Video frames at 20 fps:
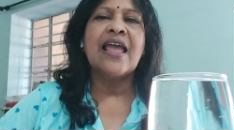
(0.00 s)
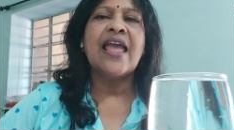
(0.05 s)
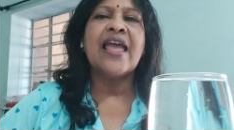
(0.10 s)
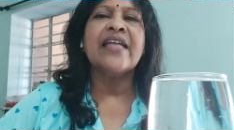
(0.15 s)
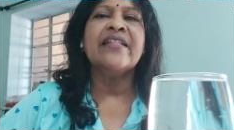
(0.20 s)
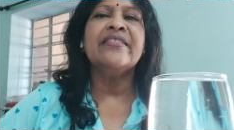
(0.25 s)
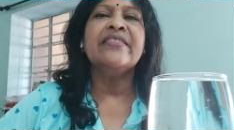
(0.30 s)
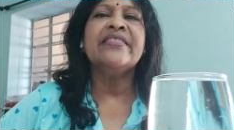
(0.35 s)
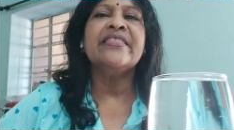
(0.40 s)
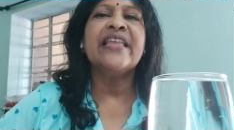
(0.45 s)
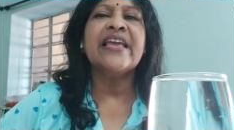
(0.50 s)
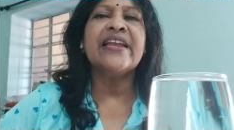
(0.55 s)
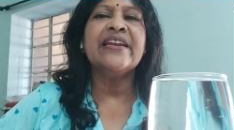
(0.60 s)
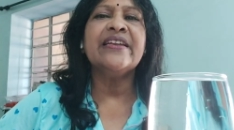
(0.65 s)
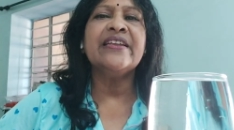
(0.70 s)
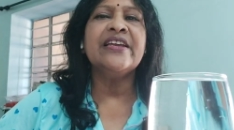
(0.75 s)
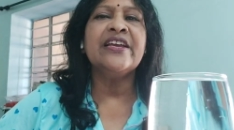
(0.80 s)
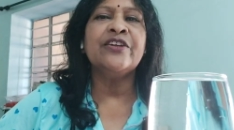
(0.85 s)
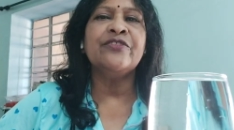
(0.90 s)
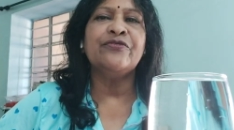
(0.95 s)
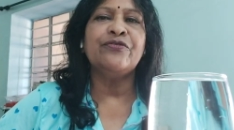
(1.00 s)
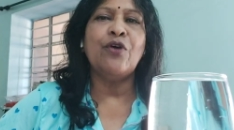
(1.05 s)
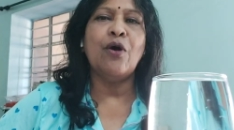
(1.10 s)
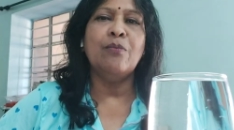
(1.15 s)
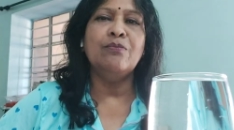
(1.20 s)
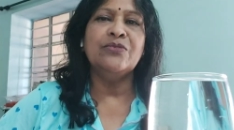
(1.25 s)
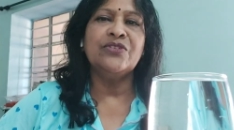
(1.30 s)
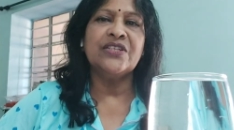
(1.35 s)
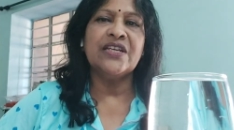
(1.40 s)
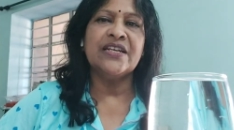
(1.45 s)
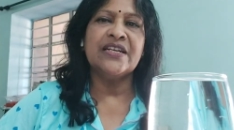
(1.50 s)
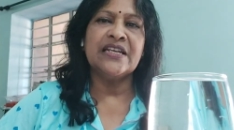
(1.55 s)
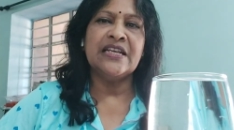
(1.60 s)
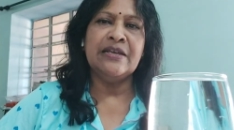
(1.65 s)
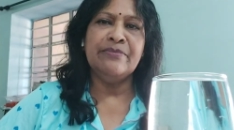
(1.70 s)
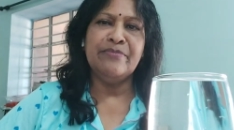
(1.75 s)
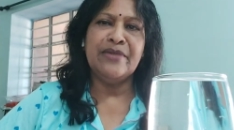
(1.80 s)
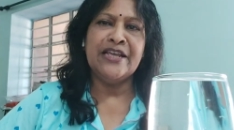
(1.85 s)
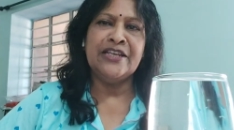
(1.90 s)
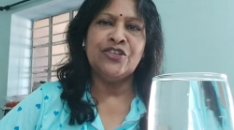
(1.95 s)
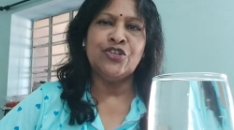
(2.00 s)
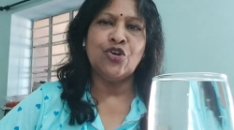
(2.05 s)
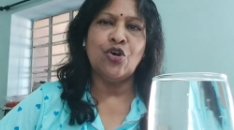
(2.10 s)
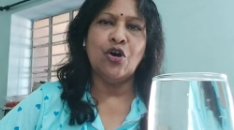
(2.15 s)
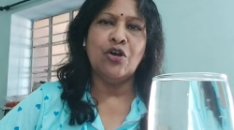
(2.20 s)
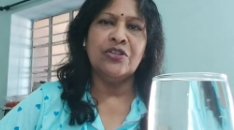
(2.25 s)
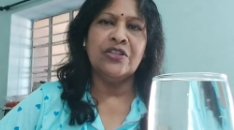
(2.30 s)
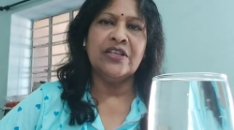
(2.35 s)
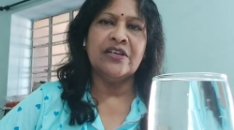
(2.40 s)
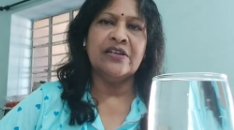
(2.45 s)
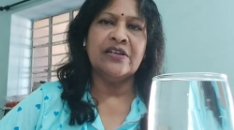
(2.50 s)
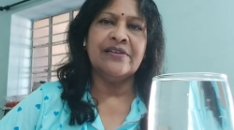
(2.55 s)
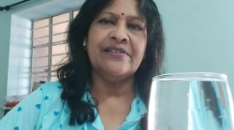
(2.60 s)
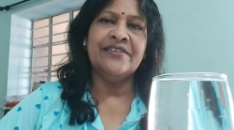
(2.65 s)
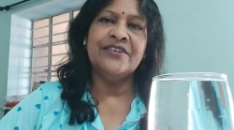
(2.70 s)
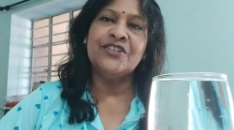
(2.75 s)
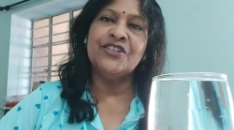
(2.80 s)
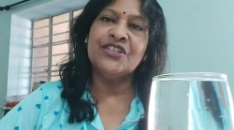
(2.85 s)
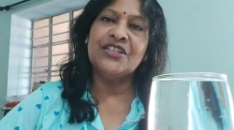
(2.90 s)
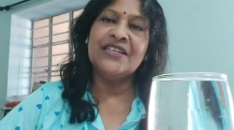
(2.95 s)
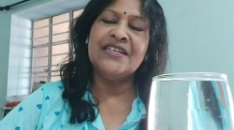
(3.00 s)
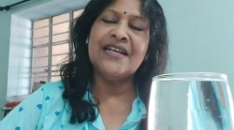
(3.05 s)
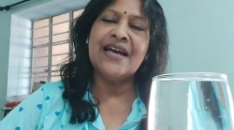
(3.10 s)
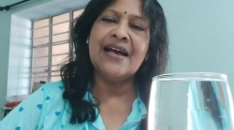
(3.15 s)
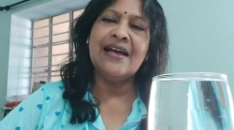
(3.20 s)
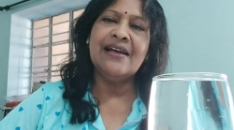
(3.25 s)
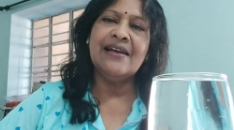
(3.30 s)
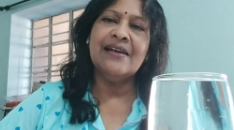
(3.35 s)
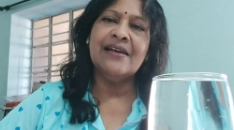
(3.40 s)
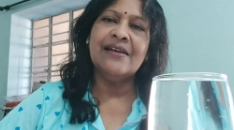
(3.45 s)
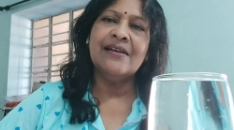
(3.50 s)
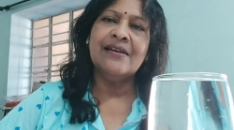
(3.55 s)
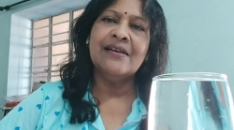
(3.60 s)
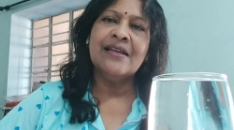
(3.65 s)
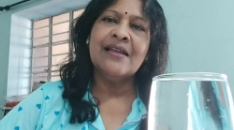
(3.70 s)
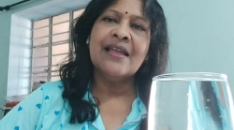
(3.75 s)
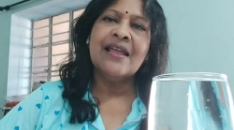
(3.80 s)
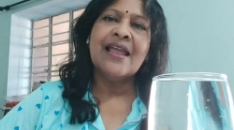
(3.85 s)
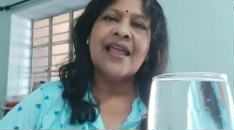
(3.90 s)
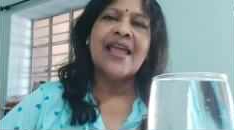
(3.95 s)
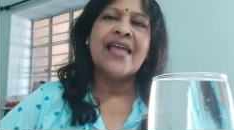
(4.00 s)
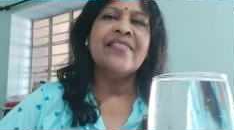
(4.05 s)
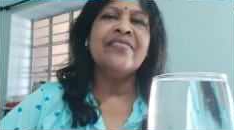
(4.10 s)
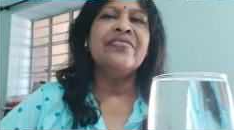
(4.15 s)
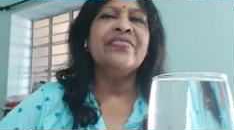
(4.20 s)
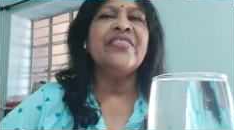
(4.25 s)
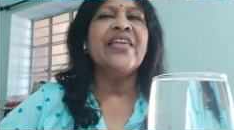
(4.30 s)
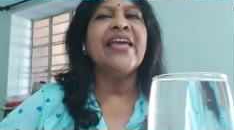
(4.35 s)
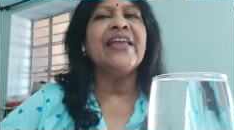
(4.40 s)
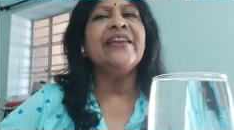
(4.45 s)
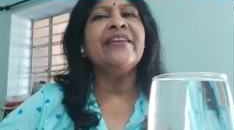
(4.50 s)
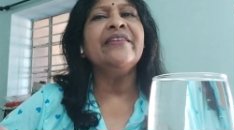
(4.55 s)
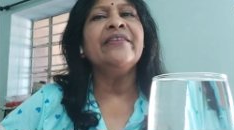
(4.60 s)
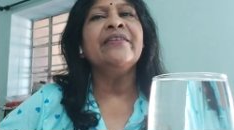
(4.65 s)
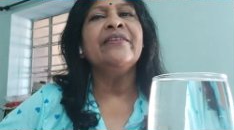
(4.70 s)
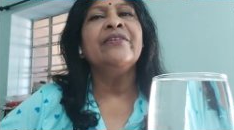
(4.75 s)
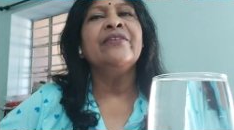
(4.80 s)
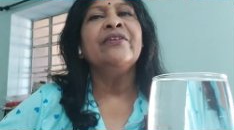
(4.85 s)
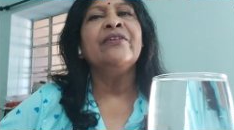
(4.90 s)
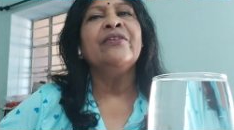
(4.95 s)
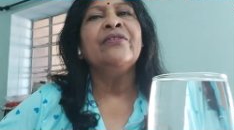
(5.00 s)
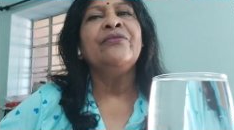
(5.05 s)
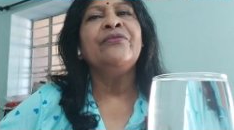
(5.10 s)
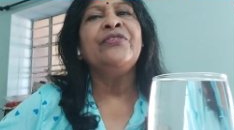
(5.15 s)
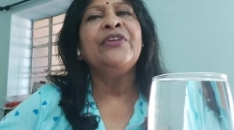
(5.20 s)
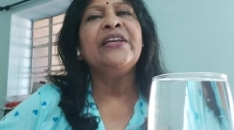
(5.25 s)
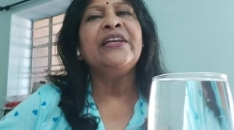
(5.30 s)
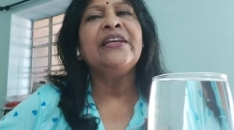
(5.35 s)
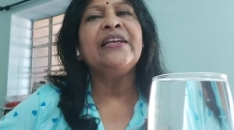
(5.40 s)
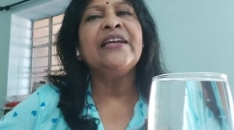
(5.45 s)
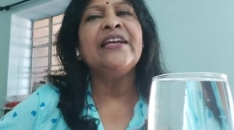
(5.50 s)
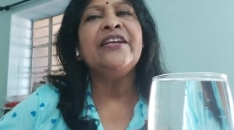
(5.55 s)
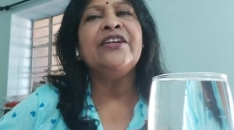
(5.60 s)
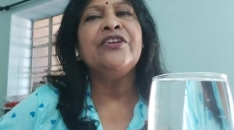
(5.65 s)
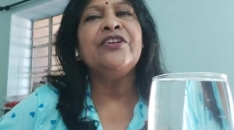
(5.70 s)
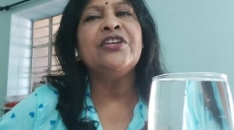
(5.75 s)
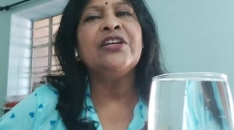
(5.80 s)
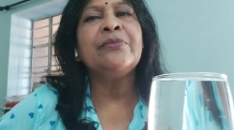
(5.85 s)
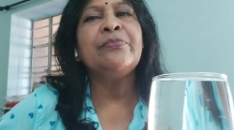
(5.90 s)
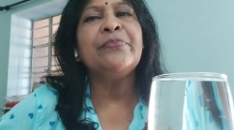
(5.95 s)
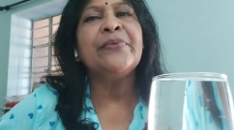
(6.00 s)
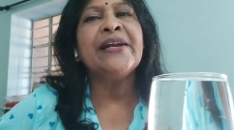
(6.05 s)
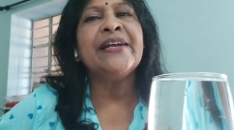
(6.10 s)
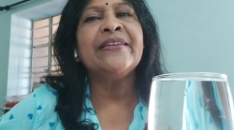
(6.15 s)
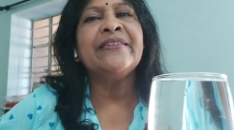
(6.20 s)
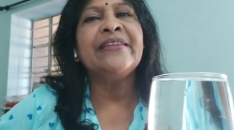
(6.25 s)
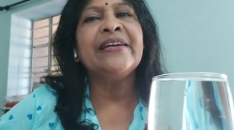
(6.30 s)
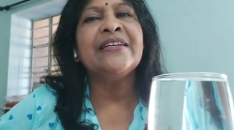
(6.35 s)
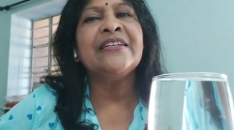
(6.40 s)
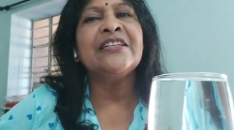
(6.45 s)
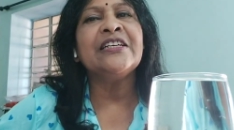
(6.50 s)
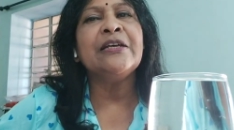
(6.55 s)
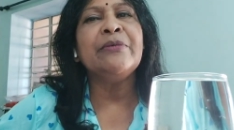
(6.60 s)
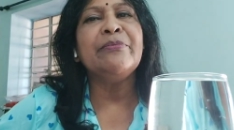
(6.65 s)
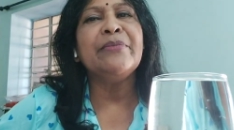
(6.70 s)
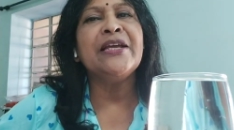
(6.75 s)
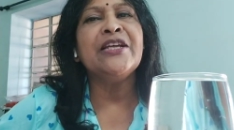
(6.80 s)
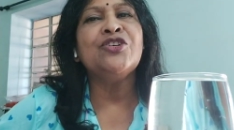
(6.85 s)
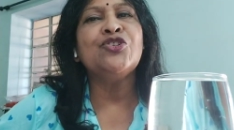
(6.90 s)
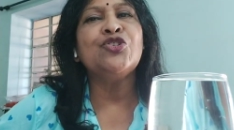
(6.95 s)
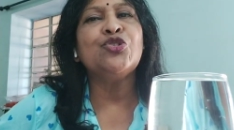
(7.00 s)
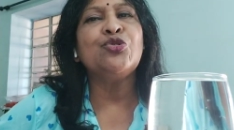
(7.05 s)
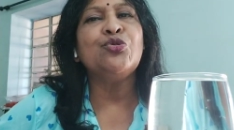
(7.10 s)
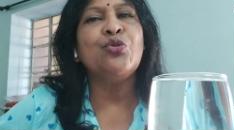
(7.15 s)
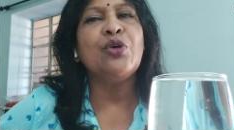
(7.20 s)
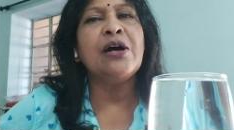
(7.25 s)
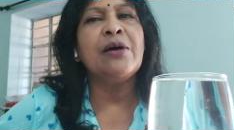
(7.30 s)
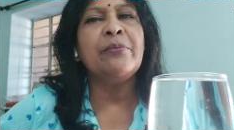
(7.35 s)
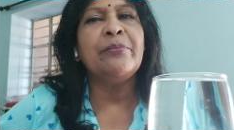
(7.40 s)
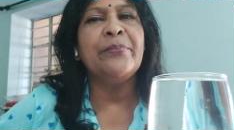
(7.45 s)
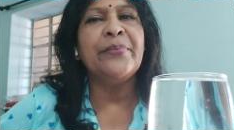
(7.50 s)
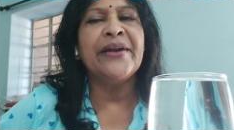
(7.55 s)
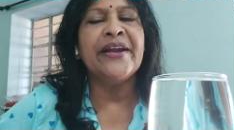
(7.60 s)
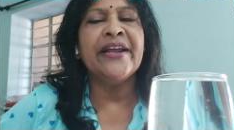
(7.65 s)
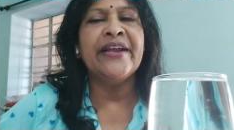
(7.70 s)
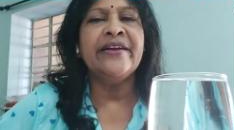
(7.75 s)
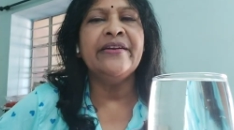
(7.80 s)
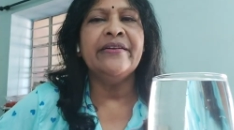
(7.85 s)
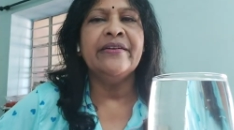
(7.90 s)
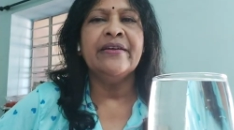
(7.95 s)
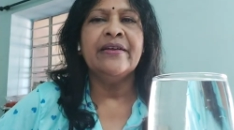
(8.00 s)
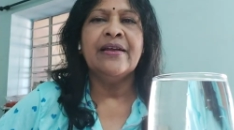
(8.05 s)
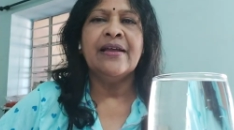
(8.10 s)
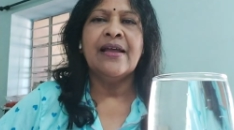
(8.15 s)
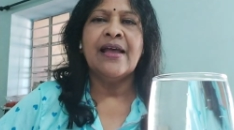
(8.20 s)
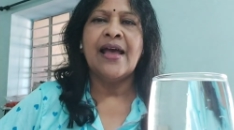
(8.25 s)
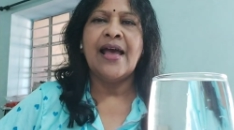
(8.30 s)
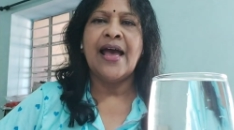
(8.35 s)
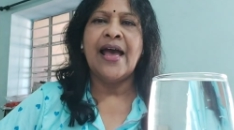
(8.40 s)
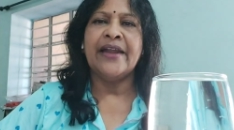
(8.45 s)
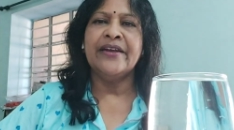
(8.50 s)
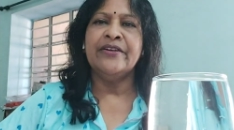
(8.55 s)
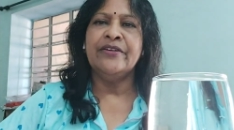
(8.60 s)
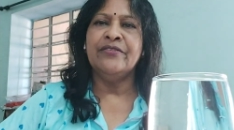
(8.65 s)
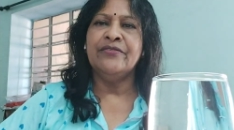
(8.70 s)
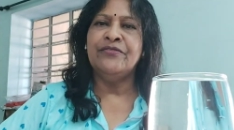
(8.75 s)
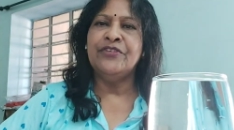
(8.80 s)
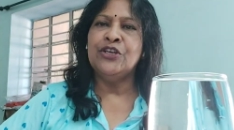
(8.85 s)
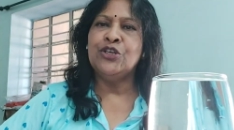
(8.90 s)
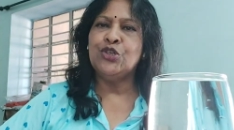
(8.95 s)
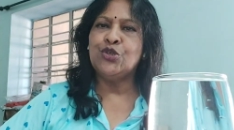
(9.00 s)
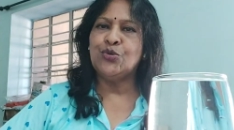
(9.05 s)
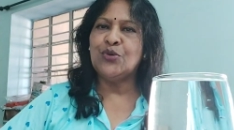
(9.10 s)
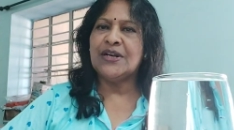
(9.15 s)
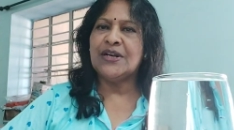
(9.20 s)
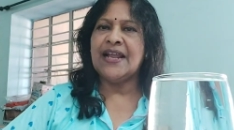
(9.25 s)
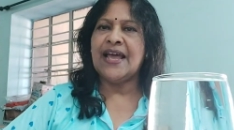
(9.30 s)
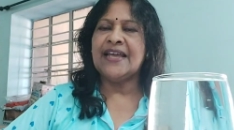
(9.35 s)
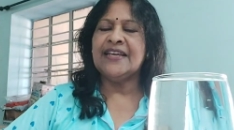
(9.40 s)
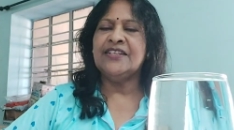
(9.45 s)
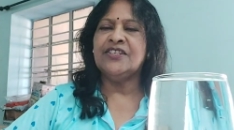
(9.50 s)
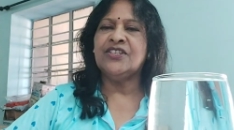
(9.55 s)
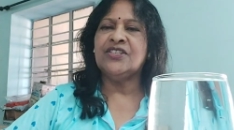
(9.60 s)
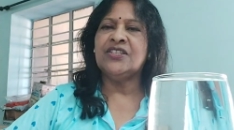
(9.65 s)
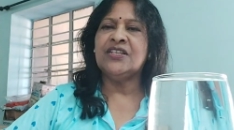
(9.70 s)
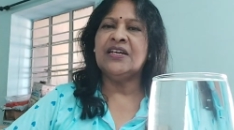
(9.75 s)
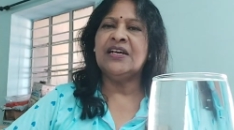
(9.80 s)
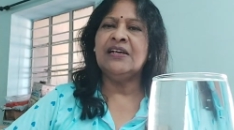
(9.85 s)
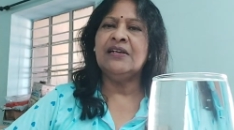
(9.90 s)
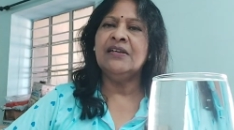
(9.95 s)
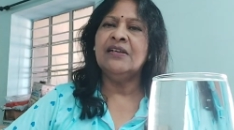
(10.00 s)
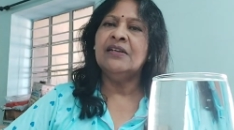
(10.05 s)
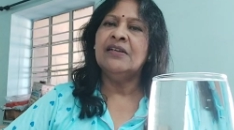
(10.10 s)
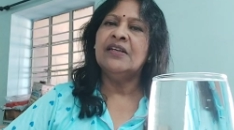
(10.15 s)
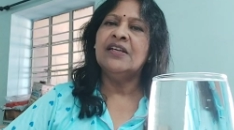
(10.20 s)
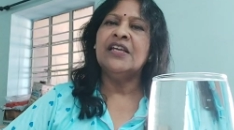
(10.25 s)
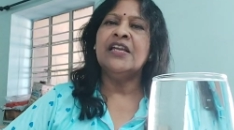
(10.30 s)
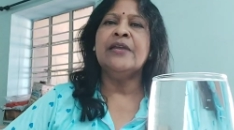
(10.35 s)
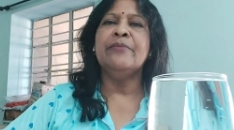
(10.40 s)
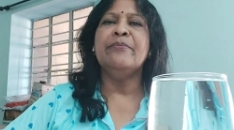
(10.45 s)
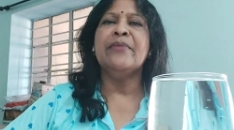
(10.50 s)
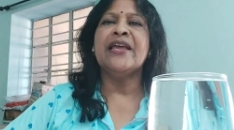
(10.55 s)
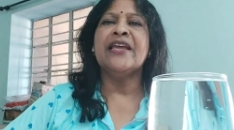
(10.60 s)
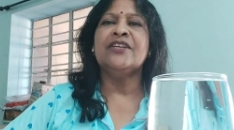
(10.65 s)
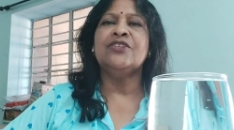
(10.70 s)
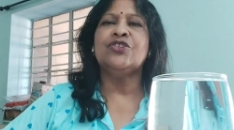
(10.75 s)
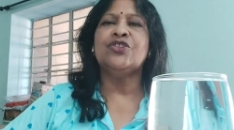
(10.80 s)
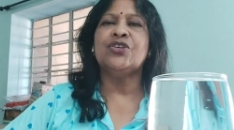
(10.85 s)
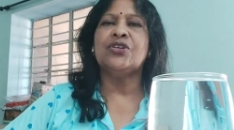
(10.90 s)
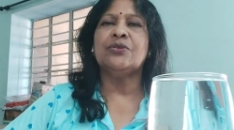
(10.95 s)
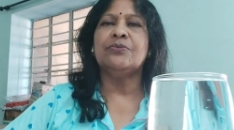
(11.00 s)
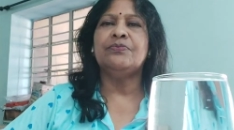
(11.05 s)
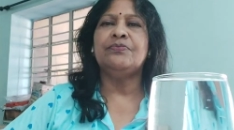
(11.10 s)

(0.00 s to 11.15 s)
and then it forms an image on the retina, and then we interpret that image through our brain and visualize the image.